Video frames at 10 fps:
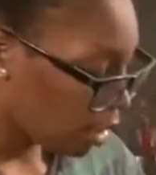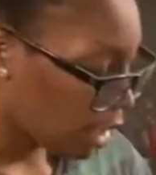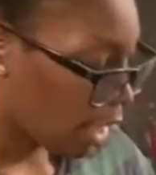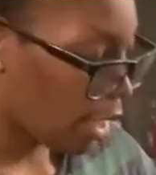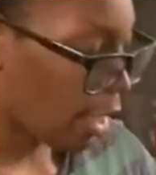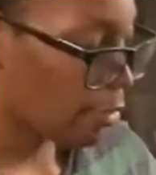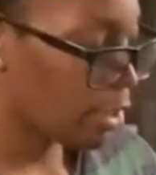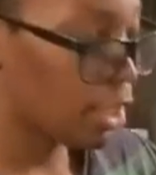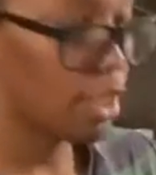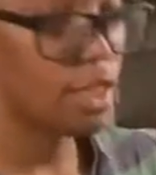And after
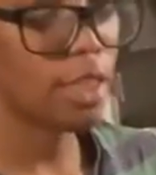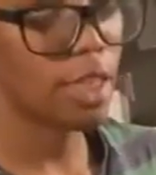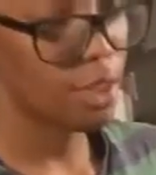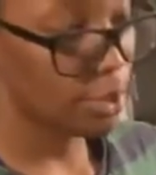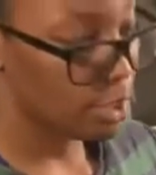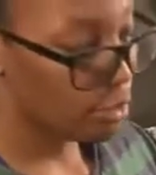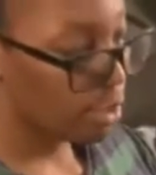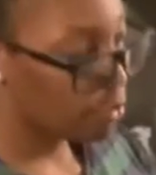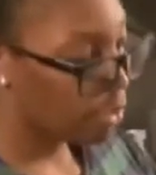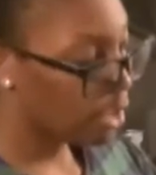she gets 90 degrees of
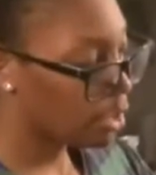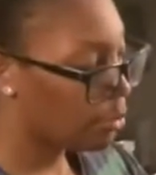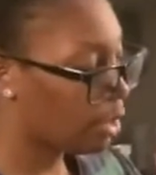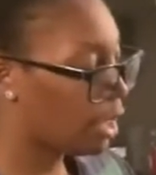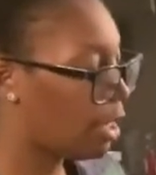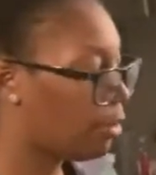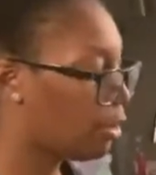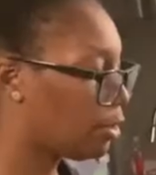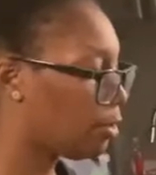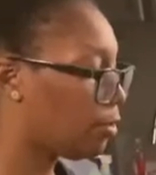hip flexion, we're gonna have her
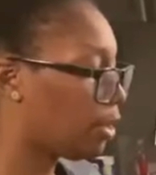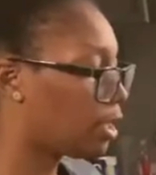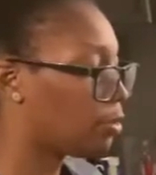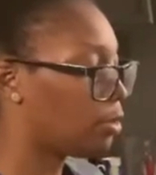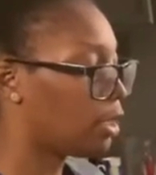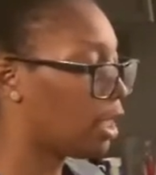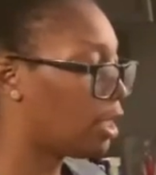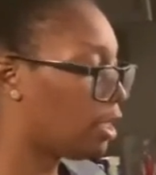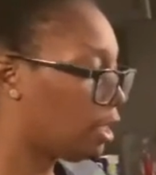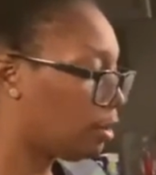to flex fully at the
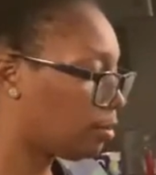knee.